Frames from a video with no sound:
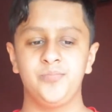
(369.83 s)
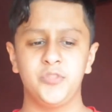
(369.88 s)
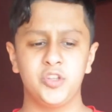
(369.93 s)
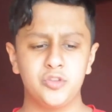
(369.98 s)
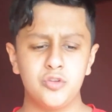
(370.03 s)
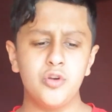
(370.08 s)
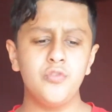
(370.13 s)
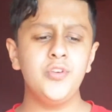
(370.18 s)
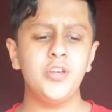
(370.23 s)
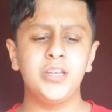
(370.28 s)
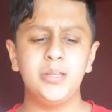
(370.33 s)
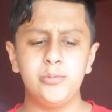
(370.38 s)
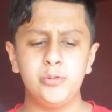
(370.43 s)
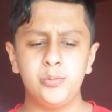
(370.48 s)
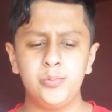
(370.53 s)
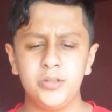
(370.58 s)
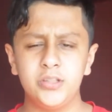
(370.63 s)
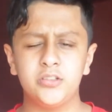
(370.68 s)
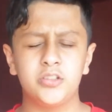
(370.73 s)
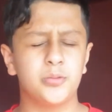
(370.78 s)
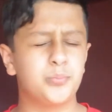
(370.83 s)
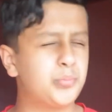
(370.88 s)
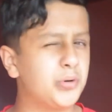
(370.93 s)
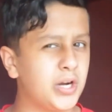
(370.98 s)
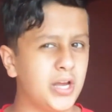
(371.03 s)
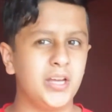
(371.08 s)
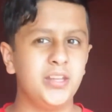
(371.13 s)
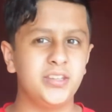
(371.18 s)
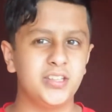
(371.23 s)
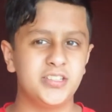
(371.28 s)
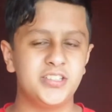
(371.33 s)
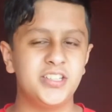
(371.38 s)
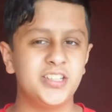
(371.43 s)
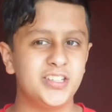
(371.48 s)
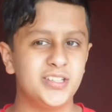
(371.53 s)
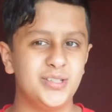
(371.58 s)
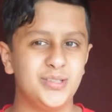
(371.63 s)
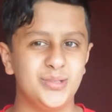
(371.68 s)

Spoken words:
Sophie keeps being surprised that she can